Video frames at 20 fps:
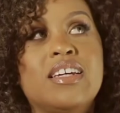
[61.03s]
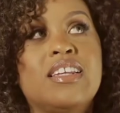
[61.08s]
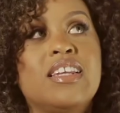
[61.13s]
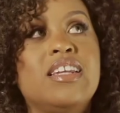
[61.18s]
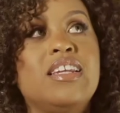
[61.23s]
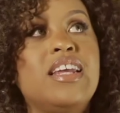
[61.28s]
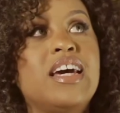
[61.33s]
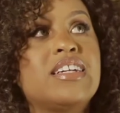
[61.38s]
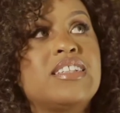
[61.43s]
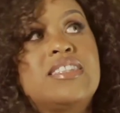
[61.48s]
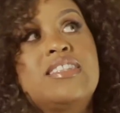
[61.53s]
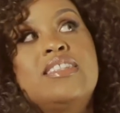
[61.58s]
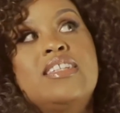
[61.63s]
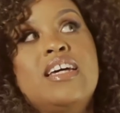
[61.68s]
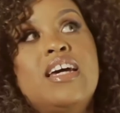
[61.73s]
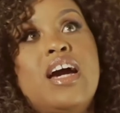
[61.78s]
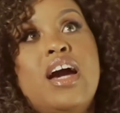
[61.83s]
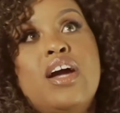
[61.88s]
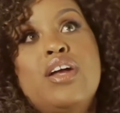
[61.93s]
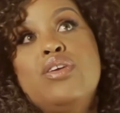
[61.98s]
And the next
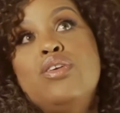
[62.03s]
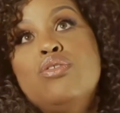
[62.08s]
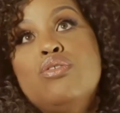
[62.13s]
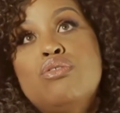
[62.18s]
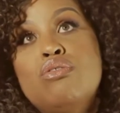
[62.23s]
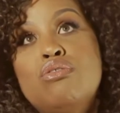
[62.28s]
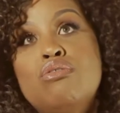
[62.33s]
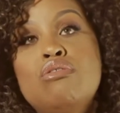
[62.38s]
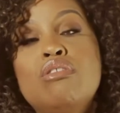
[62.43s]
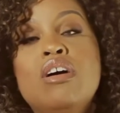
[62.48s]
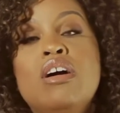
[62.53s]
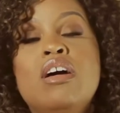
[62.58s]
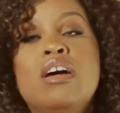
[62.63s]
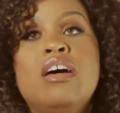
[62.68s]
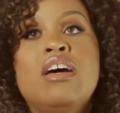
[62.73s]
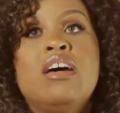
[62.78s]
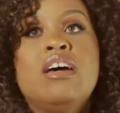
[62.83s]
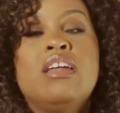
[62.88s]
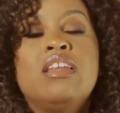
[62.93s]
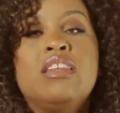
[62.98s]
thing I knew,
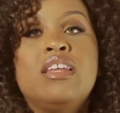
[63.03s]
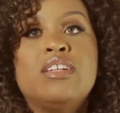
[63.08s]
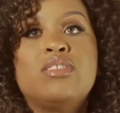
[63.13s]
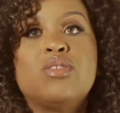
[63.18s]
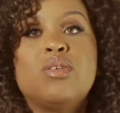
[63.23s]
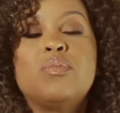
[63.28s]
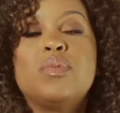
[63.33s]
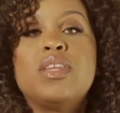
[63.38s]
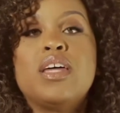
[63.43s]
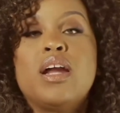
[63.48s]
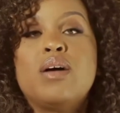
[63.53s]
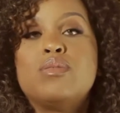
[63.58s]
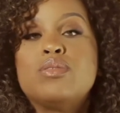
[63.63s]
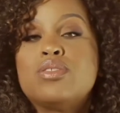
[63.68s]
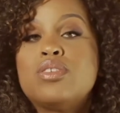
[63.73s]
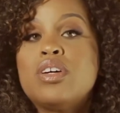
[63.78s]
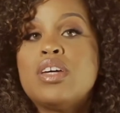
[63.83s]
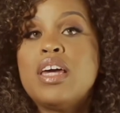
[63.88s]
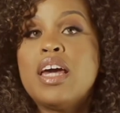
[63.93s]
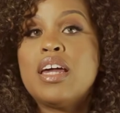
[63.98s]
they told me that I was
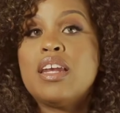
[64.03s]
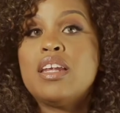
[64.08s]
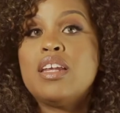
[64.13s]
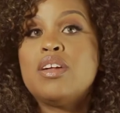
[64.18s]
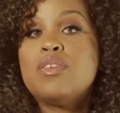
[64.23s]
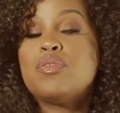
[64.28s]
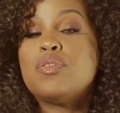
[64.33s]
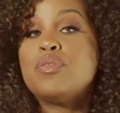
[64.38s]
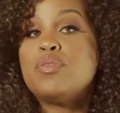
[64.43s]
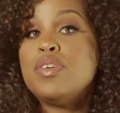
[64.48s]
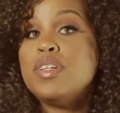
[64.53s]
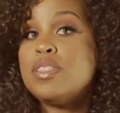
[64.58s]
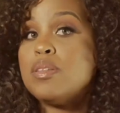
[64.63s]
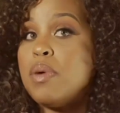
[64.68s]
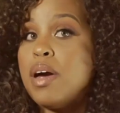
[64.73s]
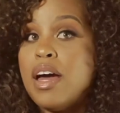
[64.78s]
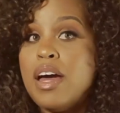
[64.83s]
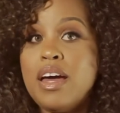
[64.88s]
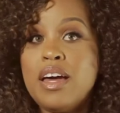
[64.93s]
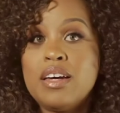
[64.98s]
a good candidate for freezing
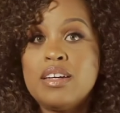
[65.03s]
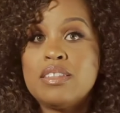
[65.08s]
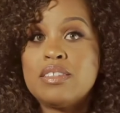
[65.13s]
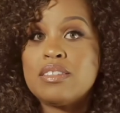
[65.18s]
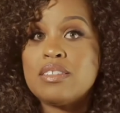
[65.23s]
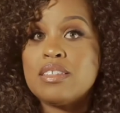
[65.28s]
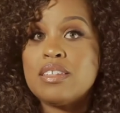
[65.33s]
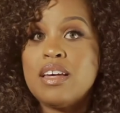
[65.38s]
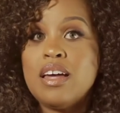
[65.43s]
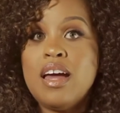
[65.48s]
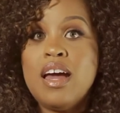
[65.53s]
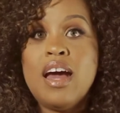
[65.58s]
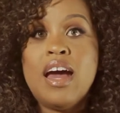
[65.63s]
my eggs.